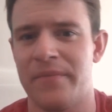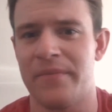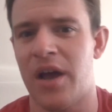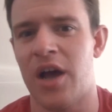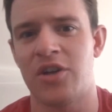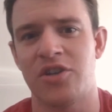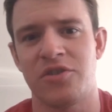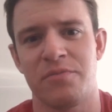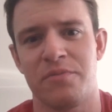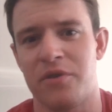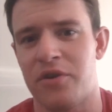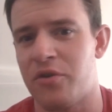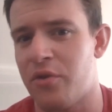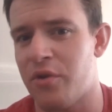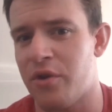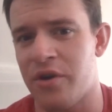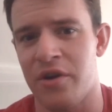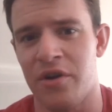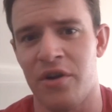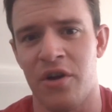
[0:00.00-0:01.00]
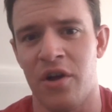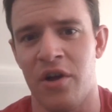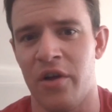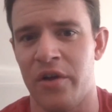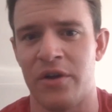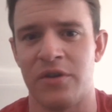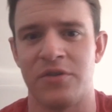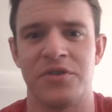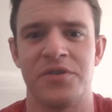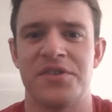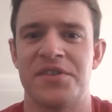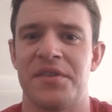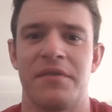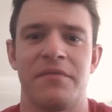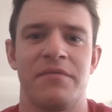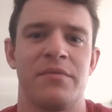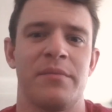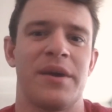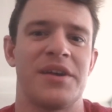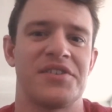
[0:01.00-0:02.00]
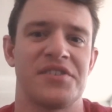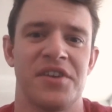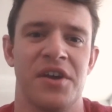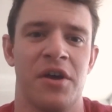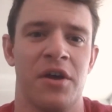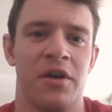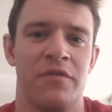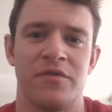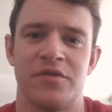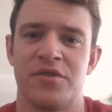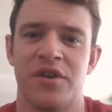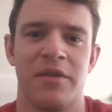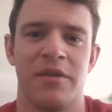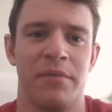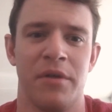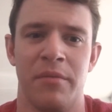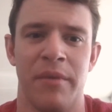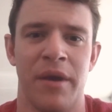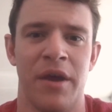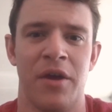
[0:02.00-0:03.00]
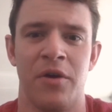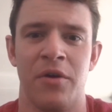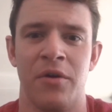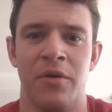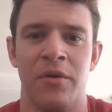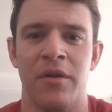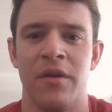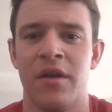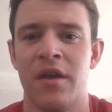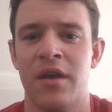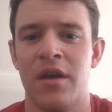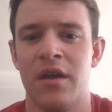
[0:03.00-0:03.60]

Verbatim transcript: entrepreneurial or do something for myself and try to build my own